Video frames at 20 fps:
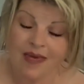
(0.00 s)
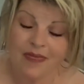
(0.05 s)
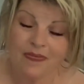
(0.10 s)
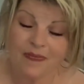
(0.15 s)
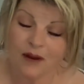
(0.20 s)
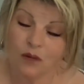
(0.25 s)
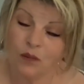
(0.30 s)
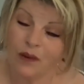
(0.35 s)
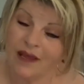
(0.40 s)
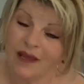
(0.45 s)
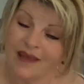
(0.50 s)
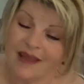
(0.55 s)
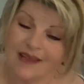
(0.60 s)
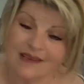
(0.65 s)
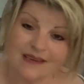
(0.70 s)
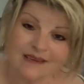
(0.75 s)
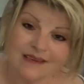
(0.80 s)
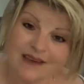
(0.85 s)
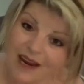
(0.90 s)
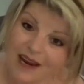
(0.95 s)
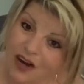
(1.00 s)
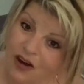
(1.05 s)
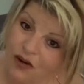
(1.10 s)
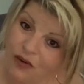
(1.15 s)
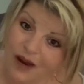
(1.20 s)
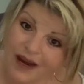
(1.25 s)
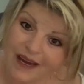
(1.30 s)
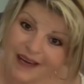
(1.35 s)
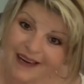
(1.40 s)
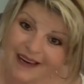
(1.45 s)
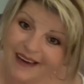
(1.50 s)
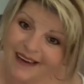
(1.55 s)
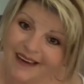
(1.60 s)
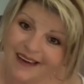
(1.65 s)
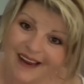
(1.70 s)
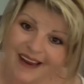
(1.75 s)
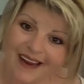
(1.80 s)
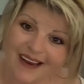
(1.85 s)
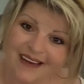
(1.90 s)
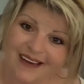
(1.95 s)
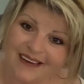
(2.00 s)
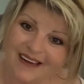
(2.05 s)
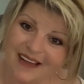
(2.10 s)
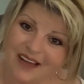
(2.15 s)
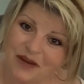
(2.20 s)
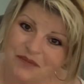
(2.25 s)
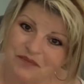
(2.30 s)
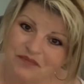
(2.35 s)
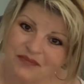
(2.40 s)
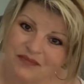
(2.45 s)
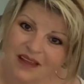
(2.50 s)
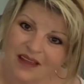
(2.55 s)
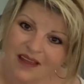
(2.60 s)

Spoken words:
then we can get to decorating, and